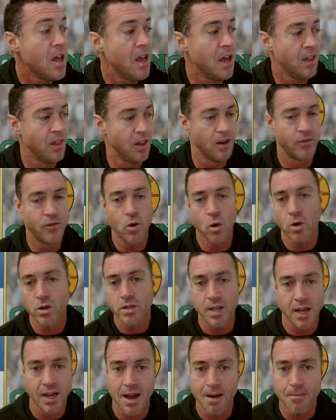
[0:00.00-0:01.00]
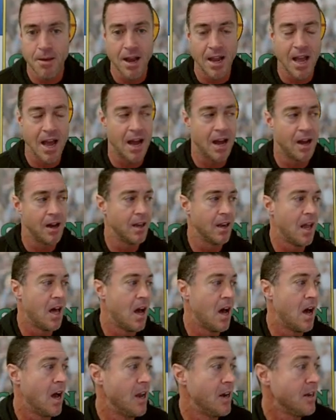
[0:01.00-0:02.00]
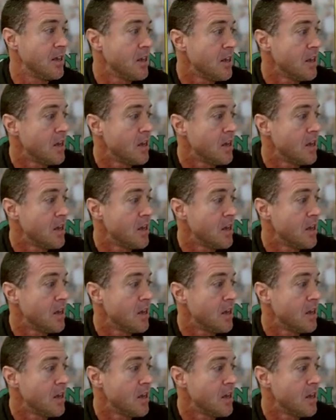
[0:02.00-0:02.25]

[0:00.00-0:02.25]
And then of course I got my guy Haaland.